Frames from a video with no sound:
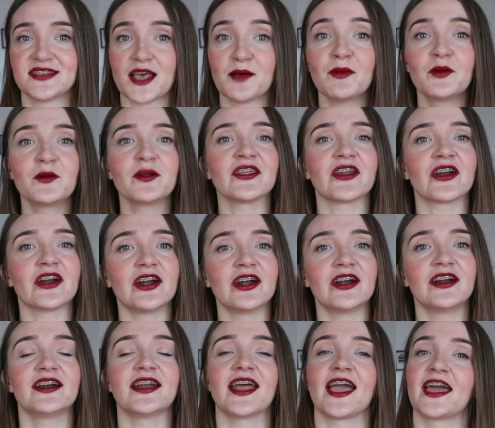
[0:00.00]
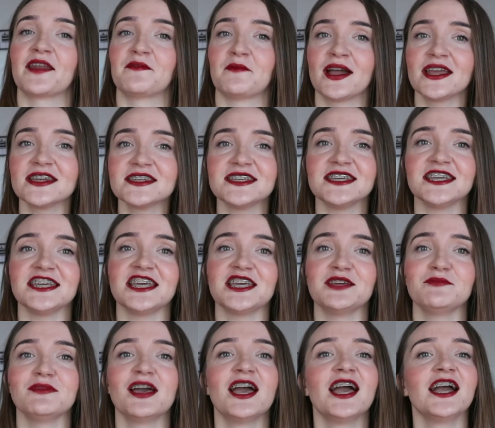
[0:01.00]
summer with her and my
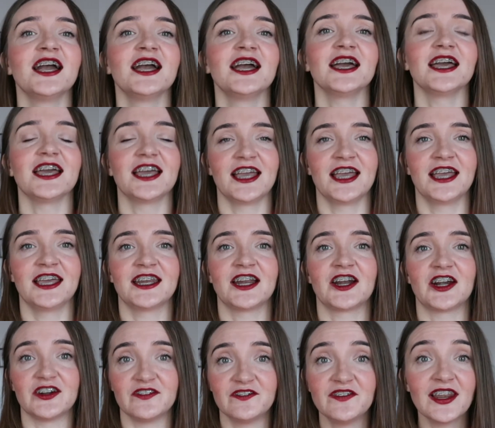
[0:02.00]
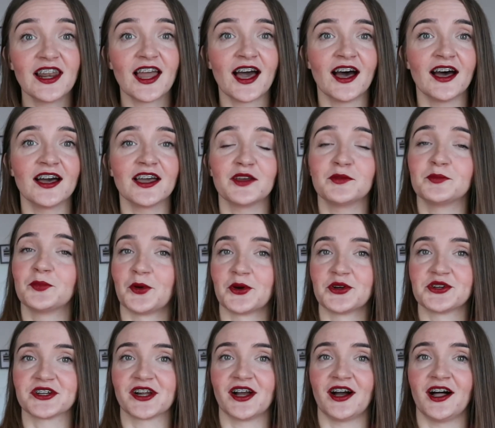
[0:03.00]
team in her villa in
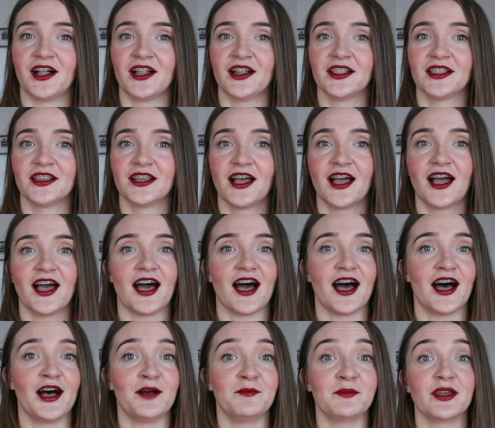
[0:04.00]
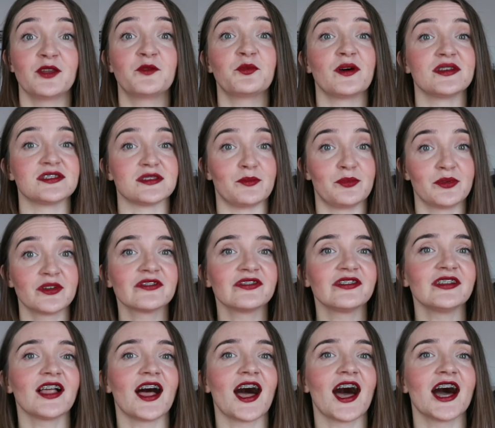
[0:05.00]
Portugal. It was a
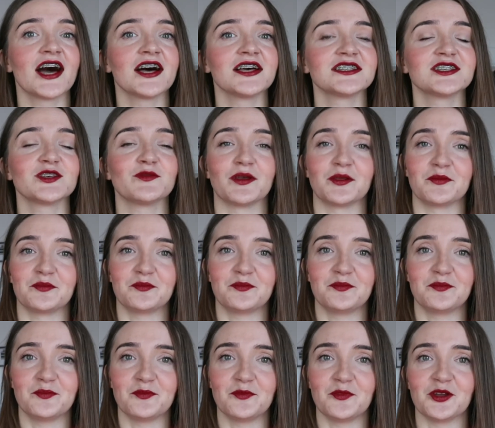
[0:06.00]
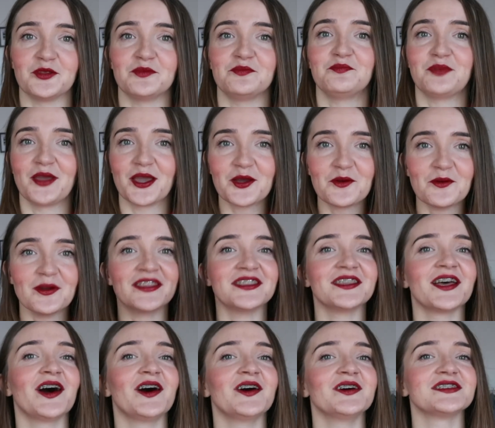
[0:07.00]
beautiful house with big
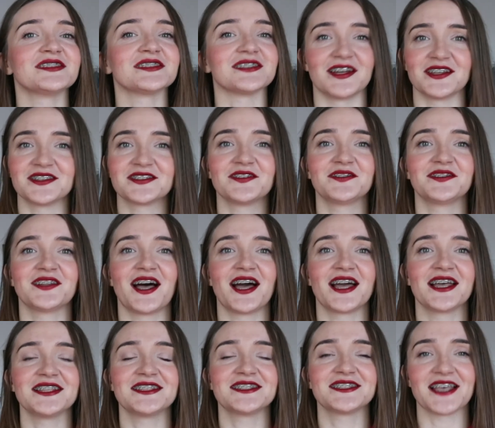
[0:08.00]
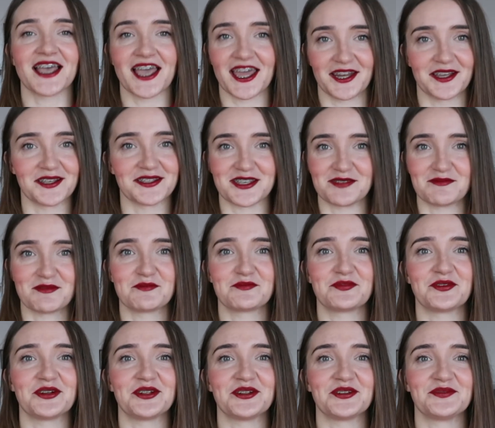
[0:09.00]
windows, lots of lights, and a swimming
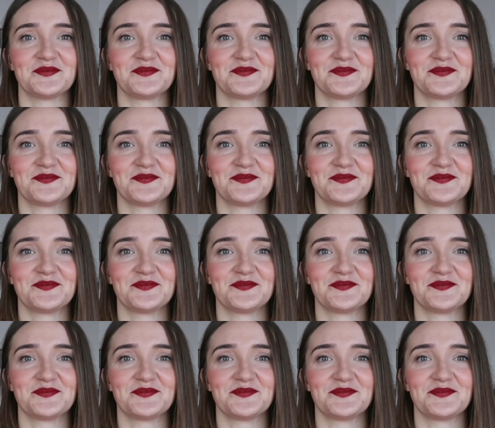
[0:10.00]
pool.